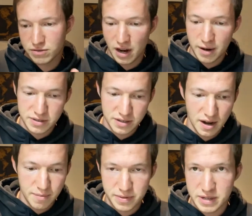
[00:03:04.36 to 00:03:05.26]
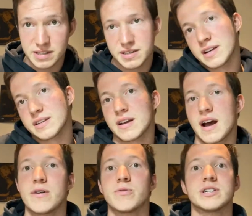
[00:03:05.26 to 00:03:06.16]
types it up and says,
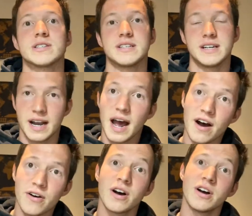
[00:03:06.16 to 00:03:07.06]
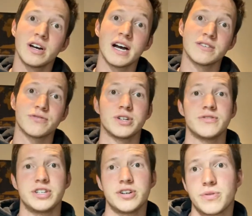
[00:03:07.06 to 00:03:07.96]
I want to see it now as a free
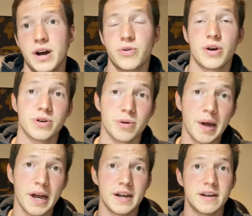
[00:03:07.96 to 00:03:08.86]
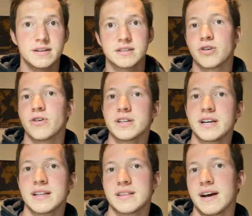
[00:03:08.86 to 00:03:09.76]
video. Why would I want to pay? Totally
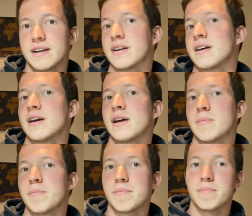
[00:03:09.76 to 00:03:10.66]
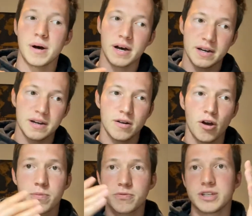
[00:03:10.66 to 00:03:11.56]
get that. But
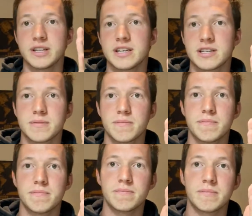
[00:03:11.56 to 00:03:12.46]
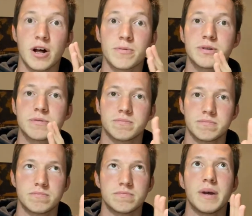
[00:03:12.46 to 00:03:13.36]
hopefully this helps
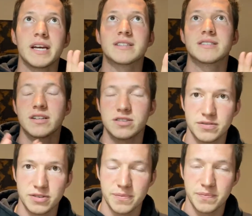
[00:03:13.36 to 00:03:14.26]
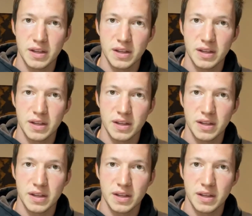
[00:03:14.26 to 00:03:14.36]
make sense of it.